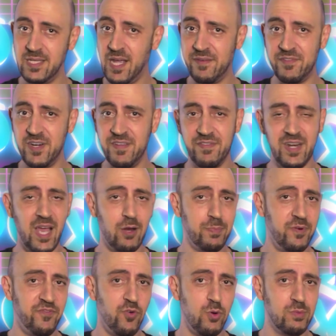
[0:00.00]
never even
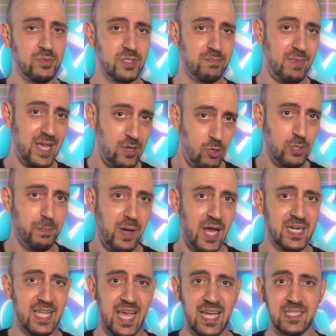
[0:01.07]
outperformed my old
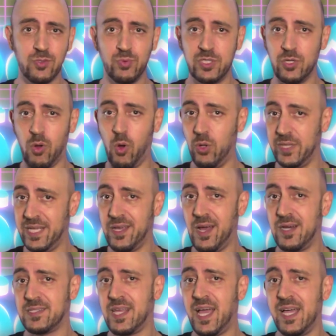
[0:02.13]
podcast, which only got
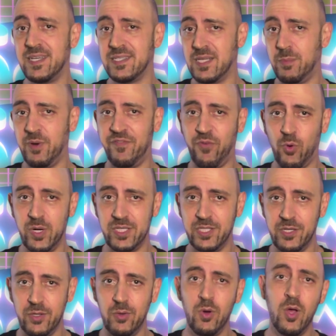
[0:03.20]
as high as number
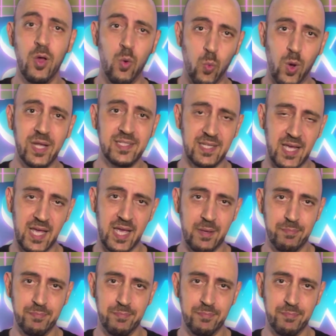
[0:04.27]
42 one time.